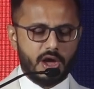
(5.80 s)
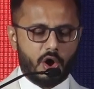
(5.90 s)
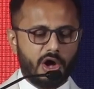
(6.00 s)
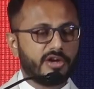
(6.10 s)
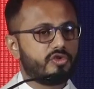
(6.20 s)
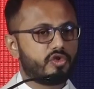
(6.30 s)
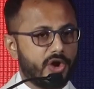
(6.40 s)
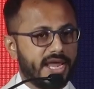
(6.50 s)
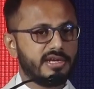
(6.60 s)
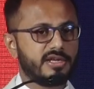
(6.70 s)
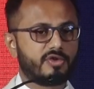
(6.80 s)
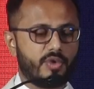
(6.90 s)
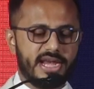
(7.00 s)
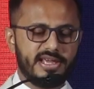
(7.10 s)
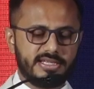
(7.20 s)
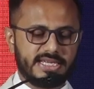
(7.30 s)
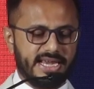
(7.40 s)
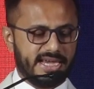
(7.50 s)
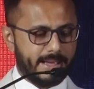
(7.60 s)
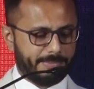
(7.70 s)
on trade credit
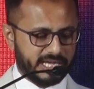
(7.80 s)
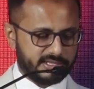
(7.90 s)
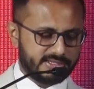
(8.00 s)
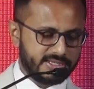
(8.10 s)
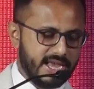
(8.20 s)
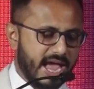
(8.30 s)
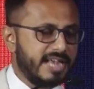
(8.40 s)
dynamics.